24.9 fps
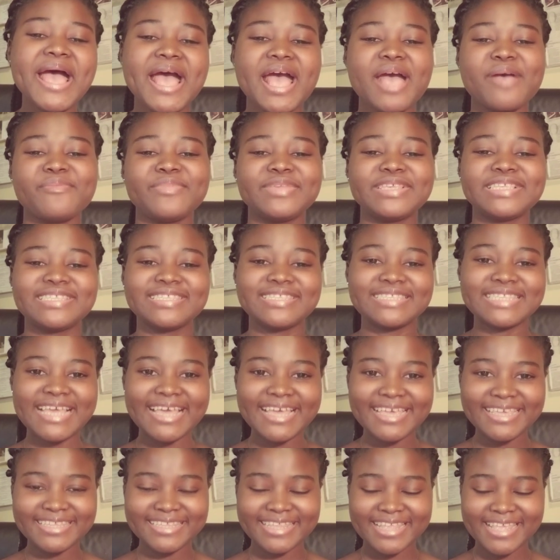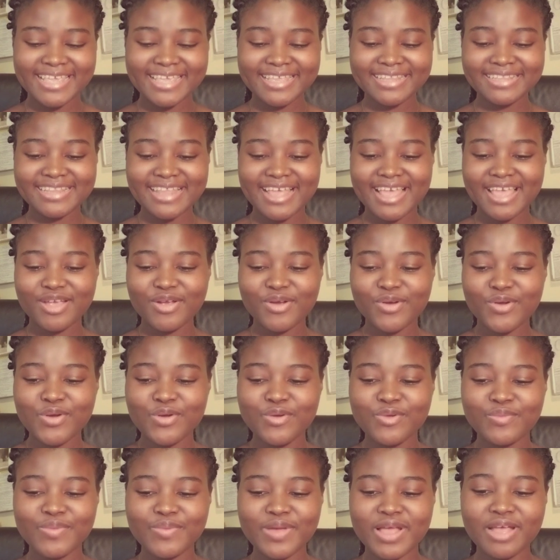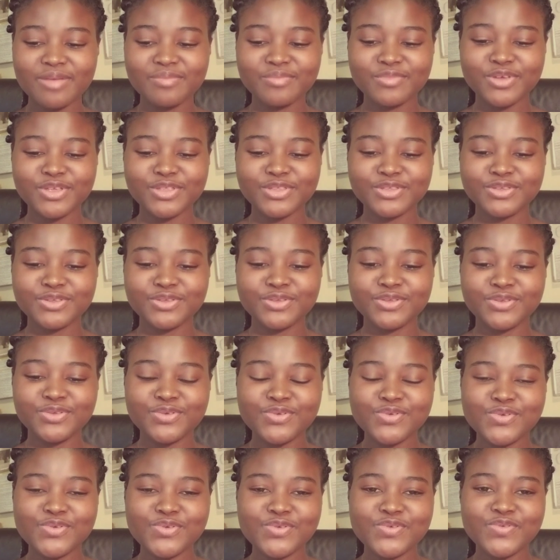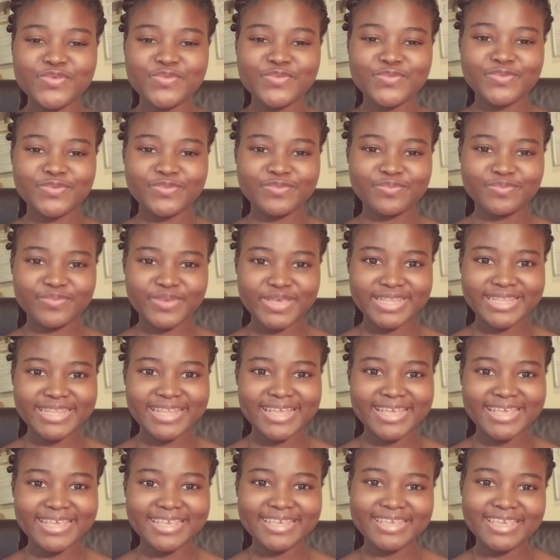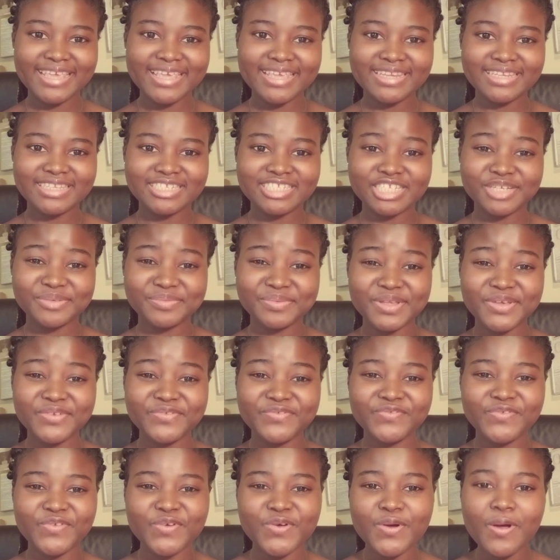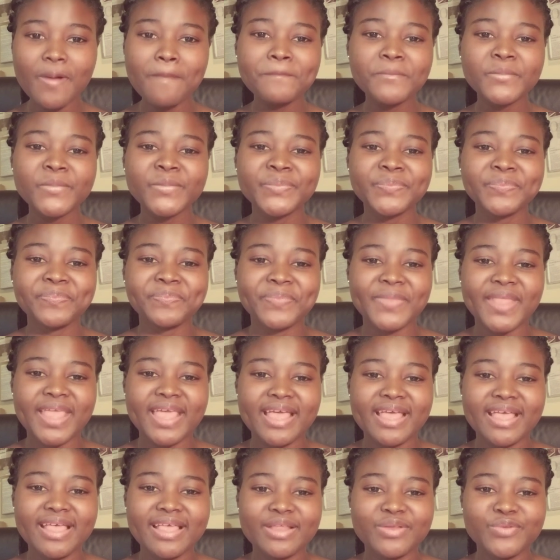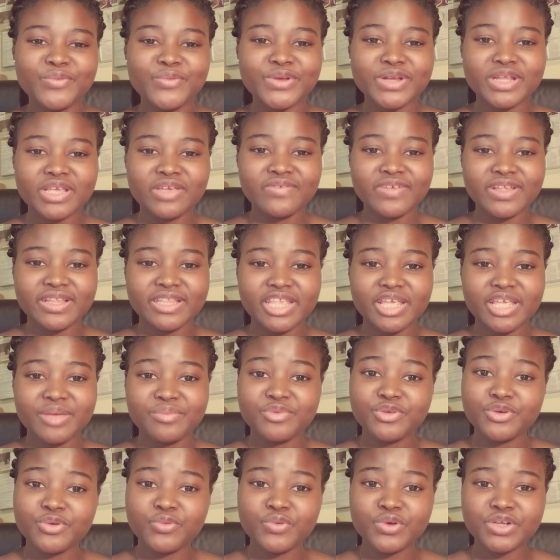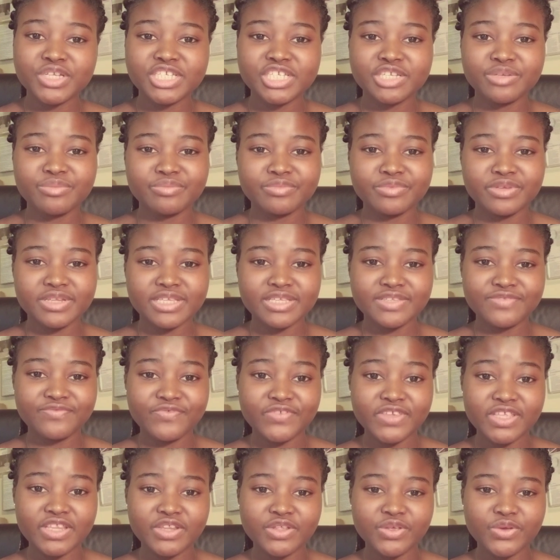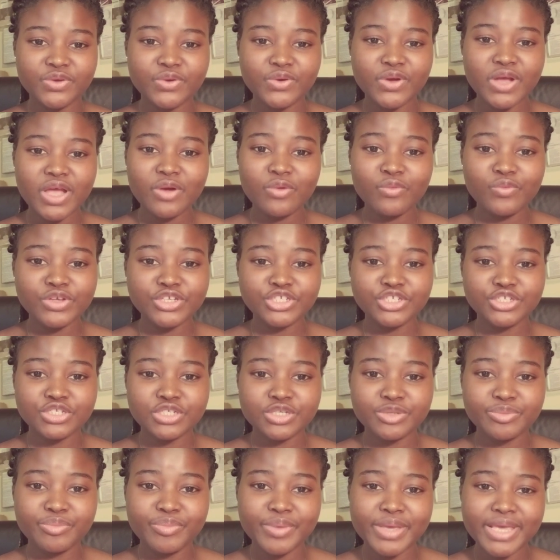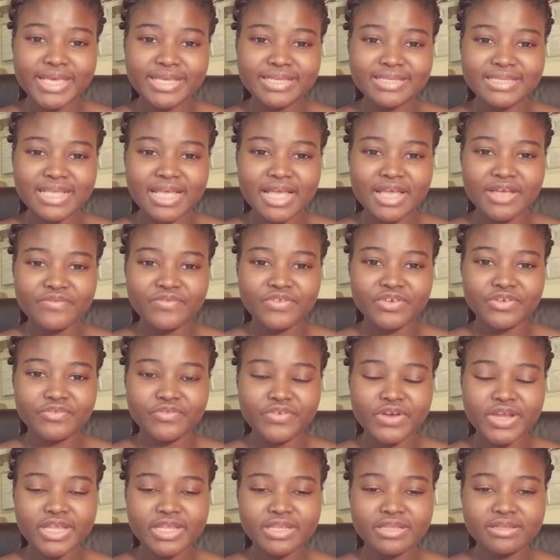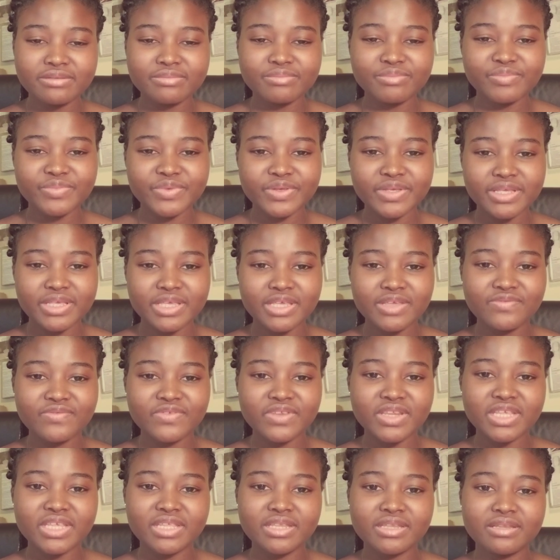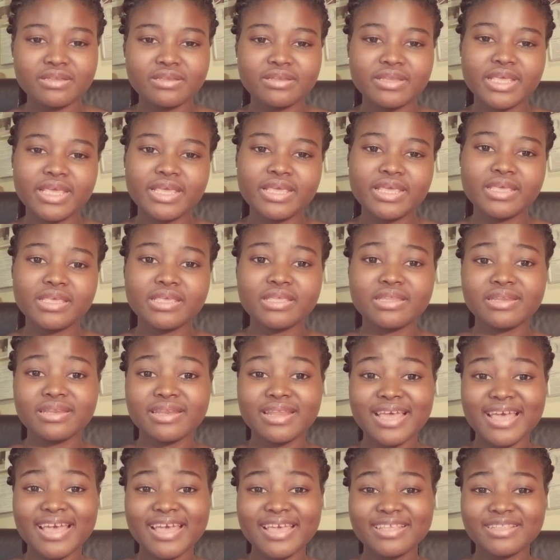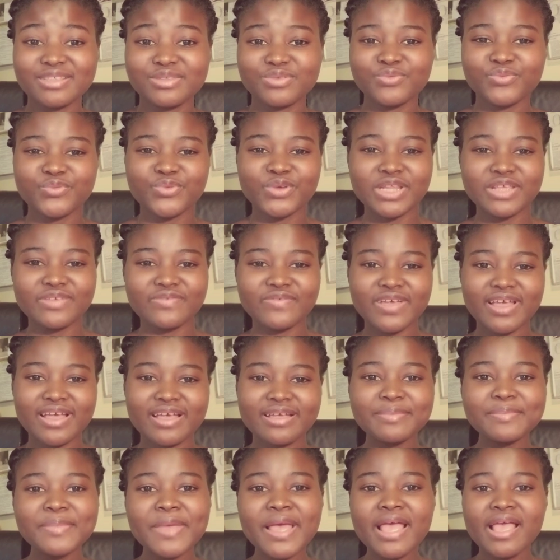I'm excited. I hope I'm going to do better again in chapter 4. And whatever time you're watching this video, I wish you the best. Have a great evening, day, night, whatever.